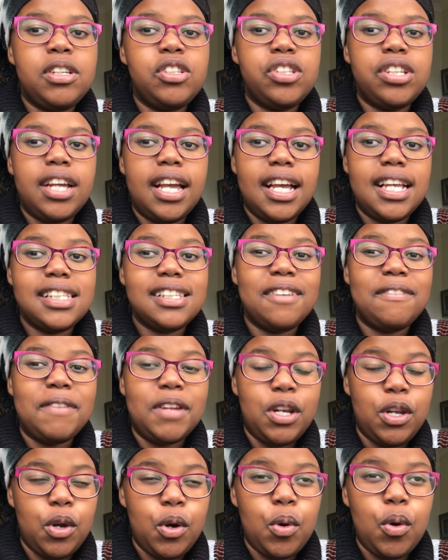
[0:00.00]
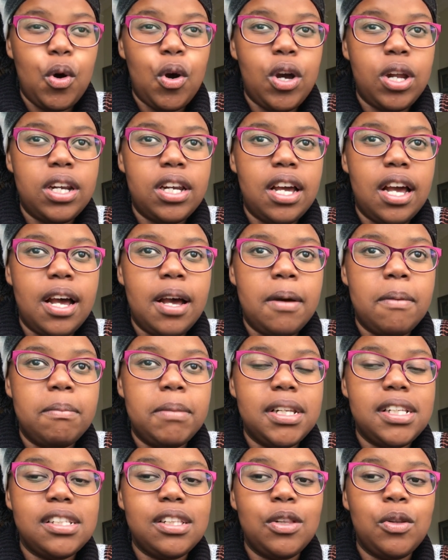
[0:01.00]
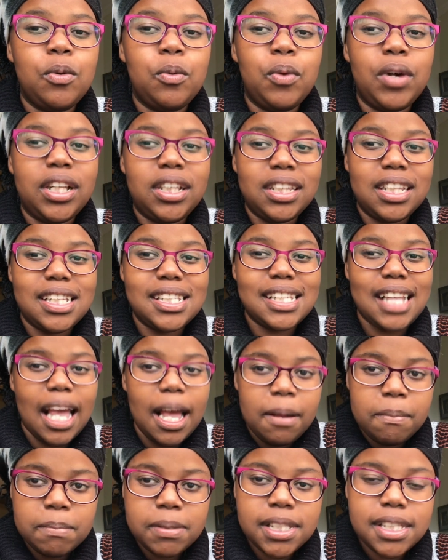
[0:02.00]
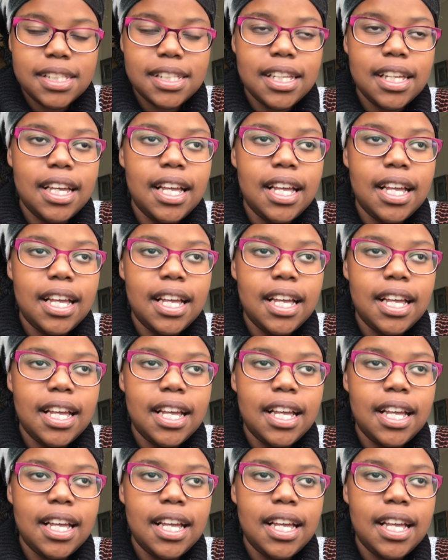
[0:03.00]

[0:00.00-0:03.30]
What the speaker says: She has a video on mental wellness apps.